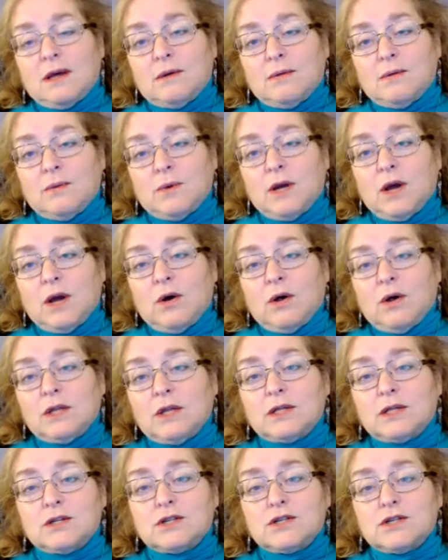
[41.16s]
we're not
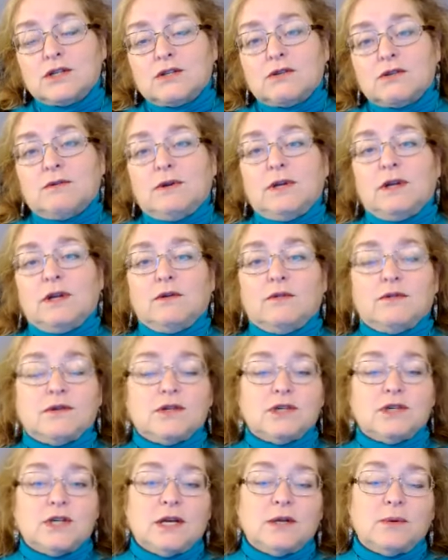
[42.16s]
calling this just a reading for
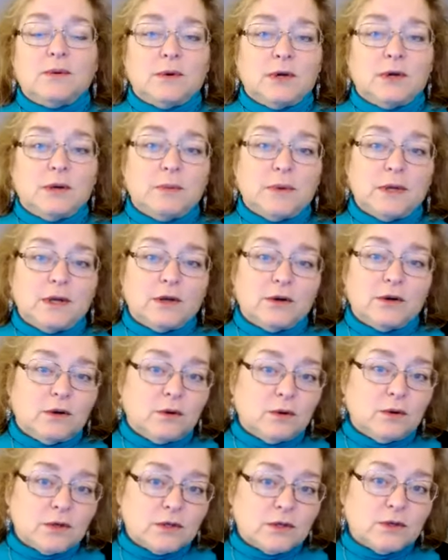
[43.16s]
January, but it
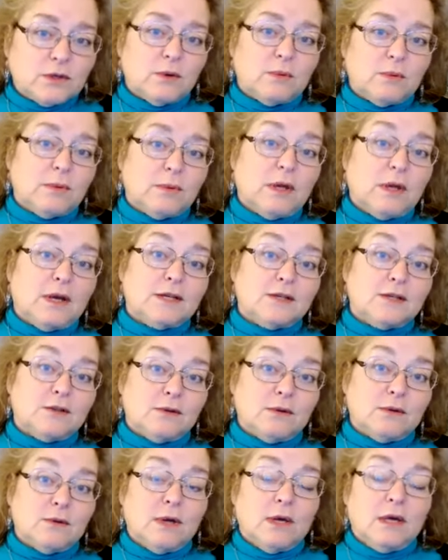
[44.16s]
could also apply
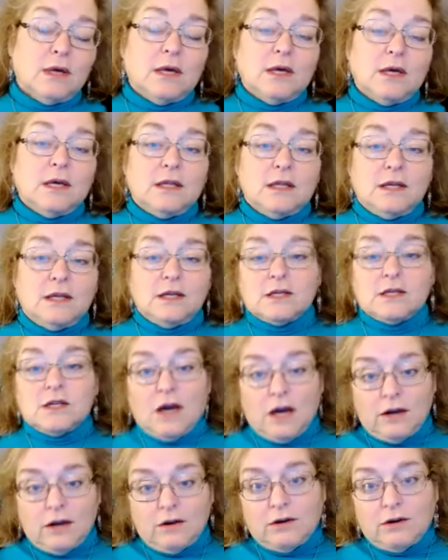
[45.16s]
to the
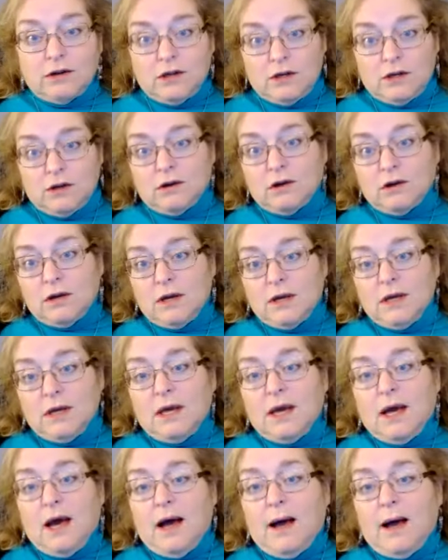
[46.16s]
entire year.
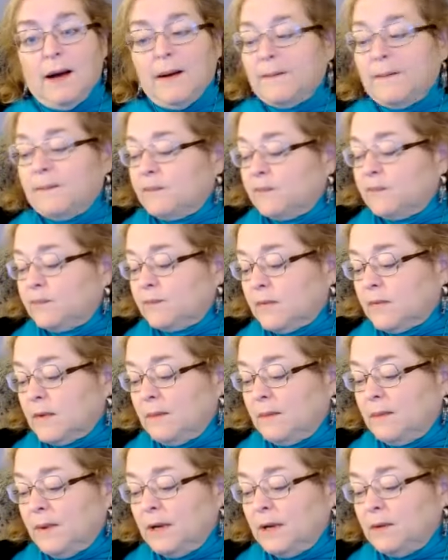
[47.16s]

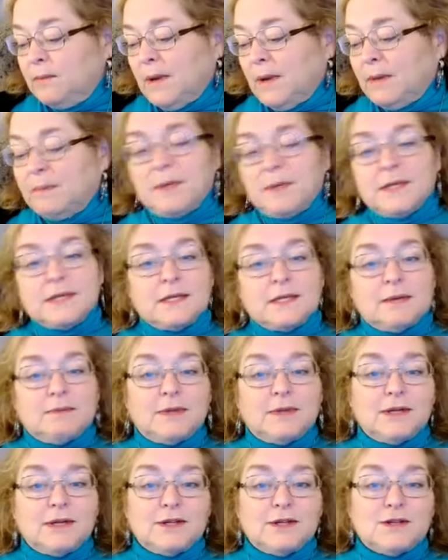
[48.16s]
But it might be
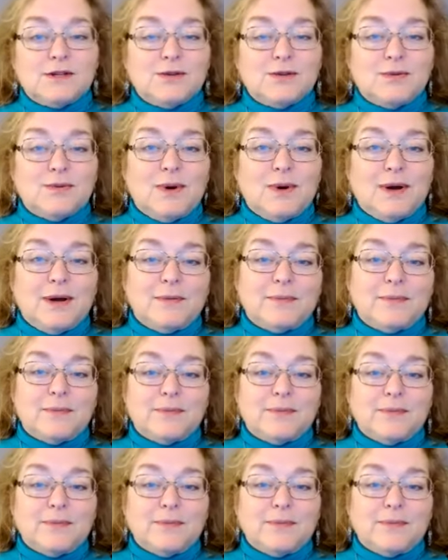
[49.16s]
something to,